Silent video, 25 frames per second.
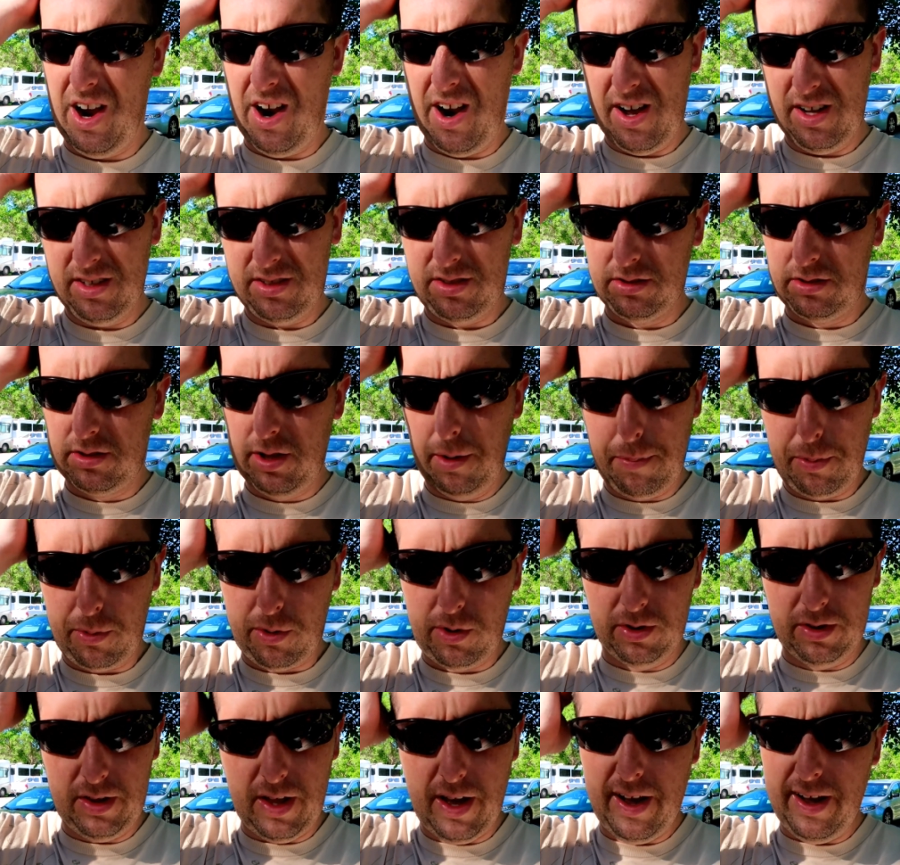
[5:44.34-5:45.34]
All right, so
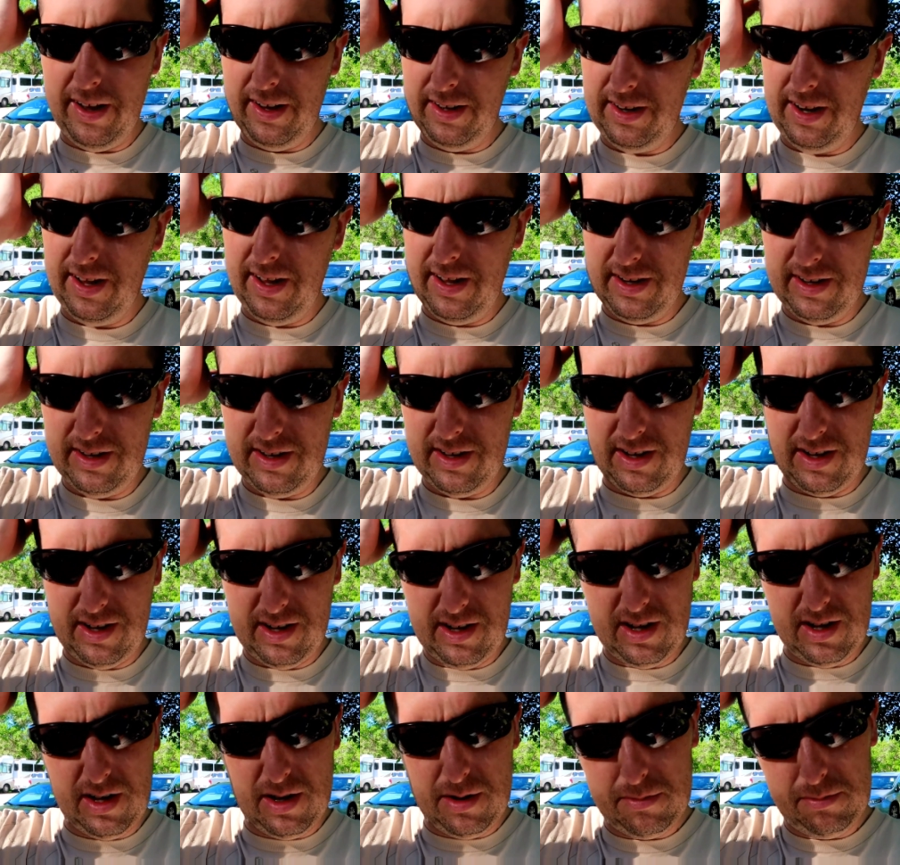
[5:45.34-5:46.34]
typical night
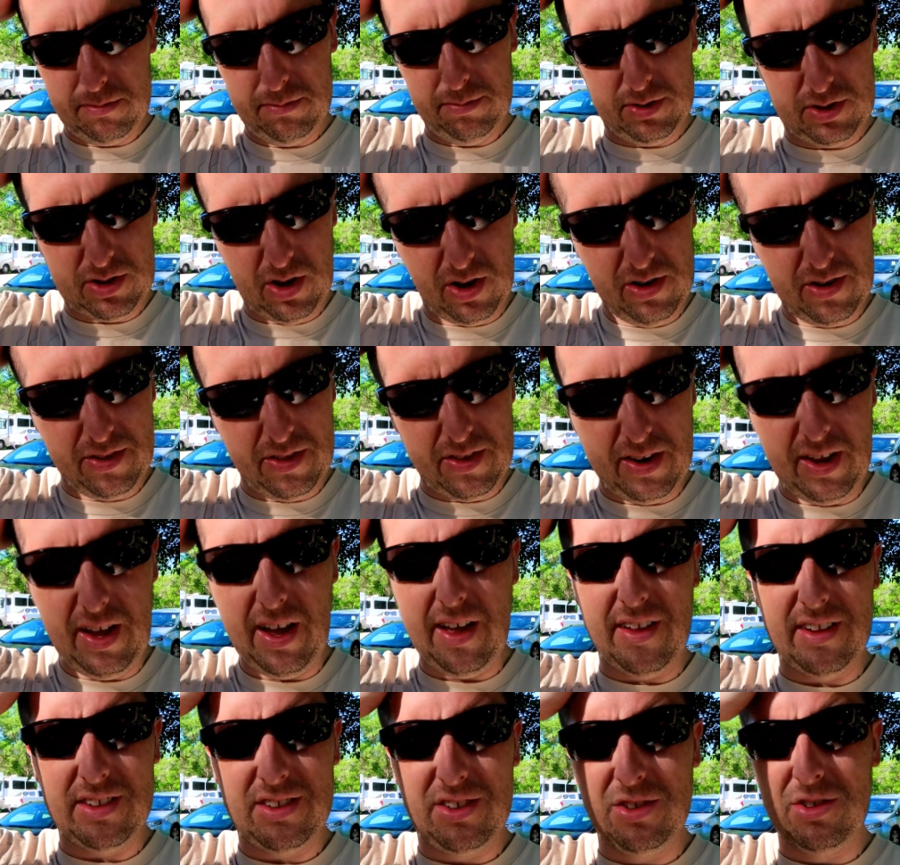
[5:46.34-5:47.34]
and start of the
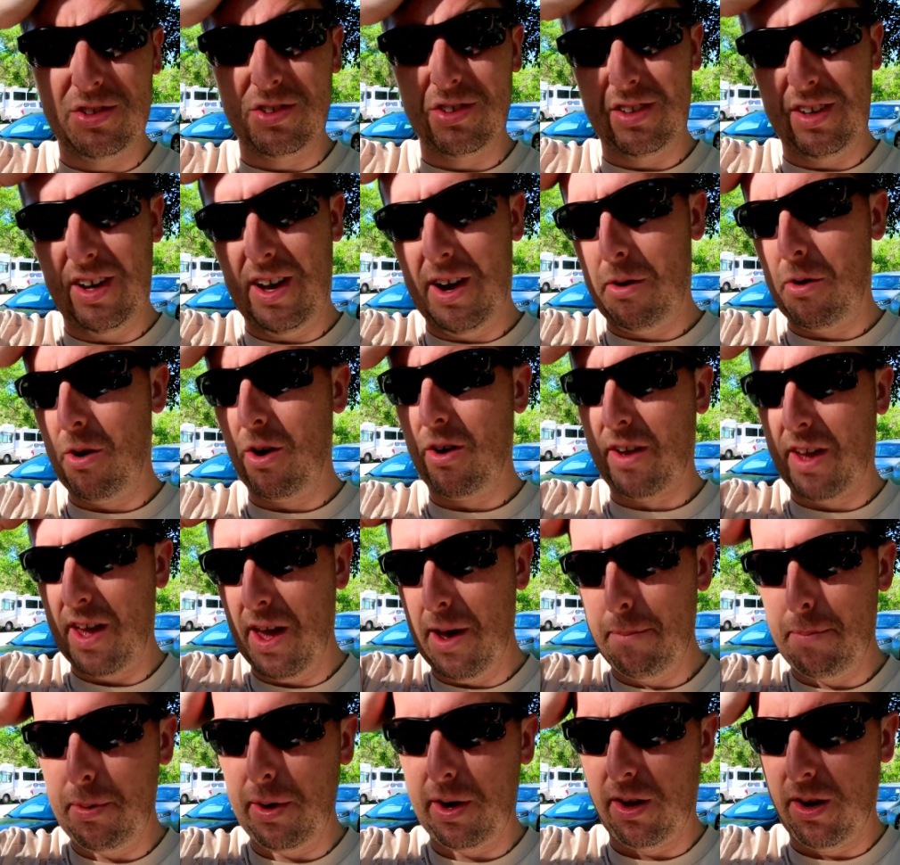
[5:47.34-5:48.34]
day. That's usually how our
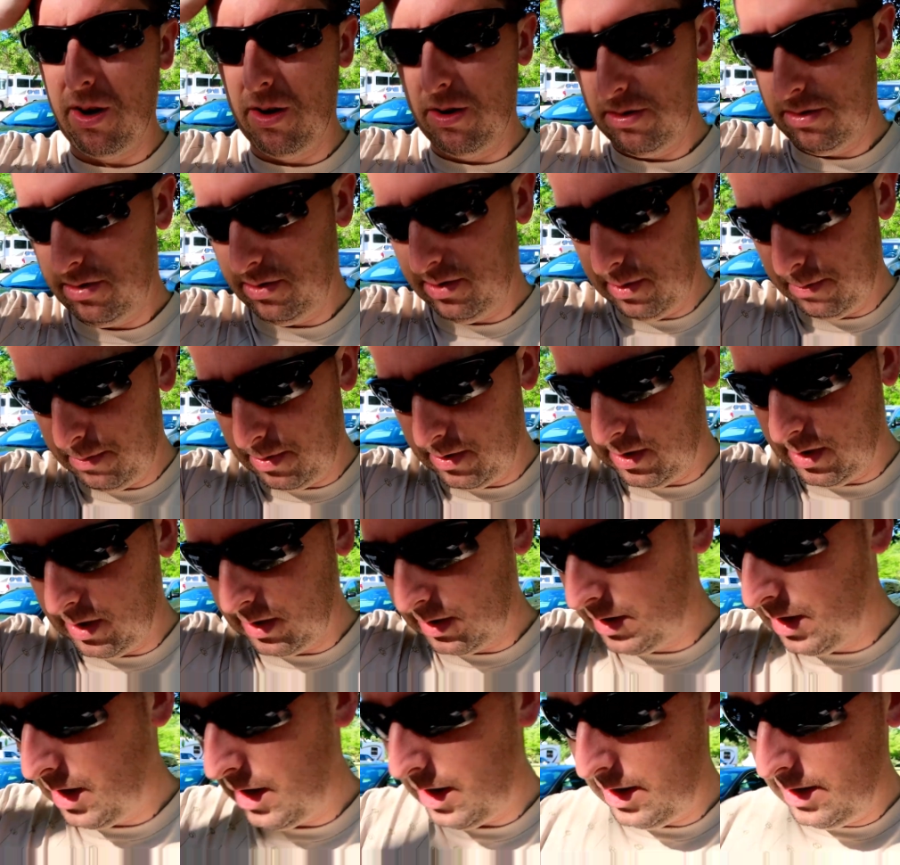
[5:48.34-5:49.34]
camping goes, something
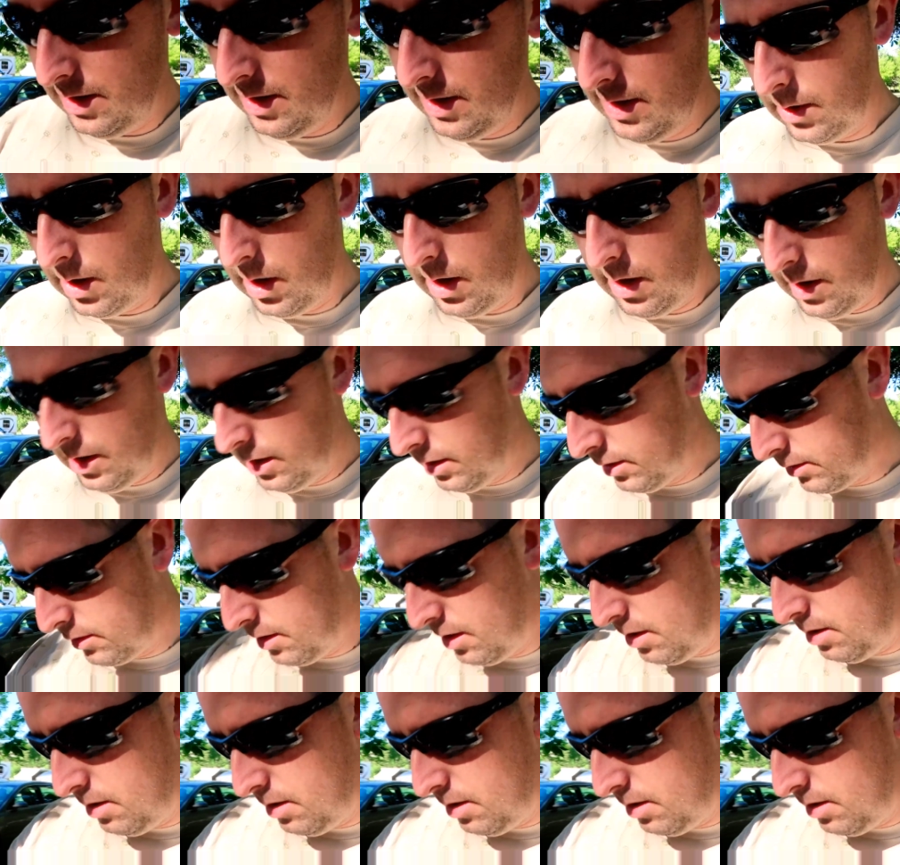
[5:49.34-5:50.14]
like that. All right, let's